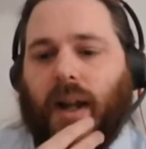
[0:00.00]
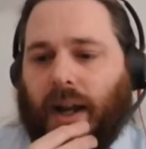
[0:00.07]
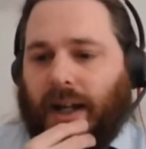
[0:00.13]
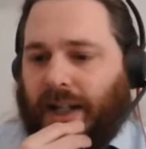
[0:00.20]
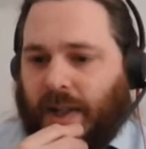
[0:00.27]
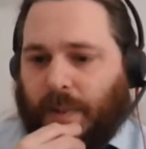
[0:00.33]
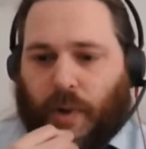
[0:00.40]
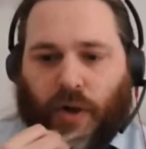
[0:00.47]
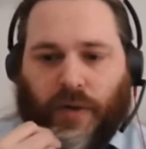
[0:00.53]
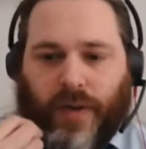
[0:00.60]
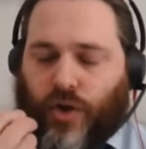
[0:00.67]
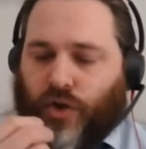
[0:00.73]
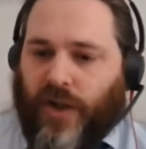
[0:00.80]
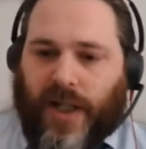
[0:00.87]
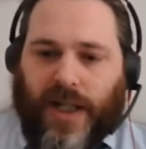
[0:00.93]
an
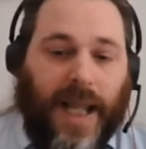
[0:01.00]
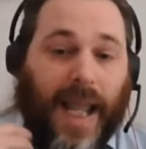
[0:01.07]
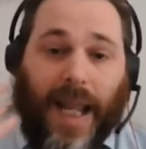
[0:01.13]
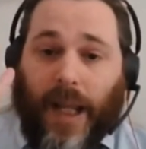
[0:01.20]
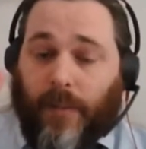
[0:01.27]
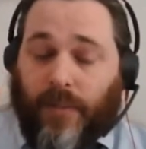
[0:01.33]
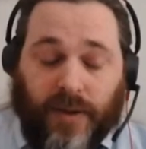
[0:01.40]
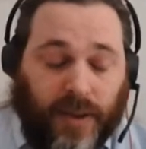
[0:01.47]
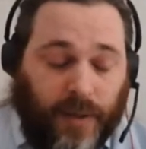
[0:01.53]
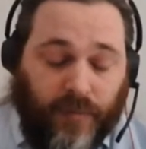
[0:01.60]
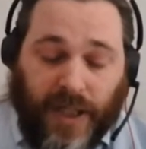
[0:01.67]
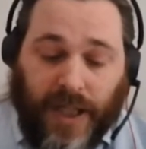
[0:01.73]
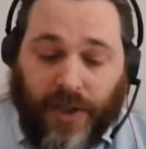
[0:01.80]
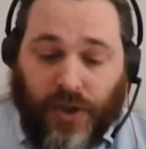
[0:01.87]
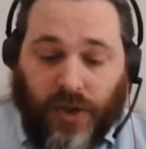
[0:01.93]
exploratory app in
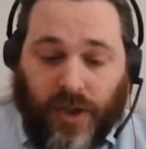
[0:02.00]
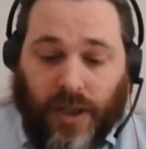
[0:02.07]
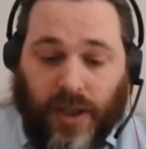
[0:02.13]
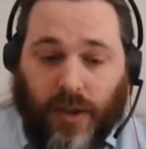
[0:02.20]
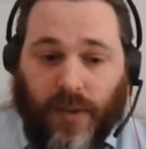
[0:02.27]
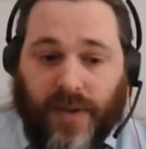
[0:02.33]
relation to,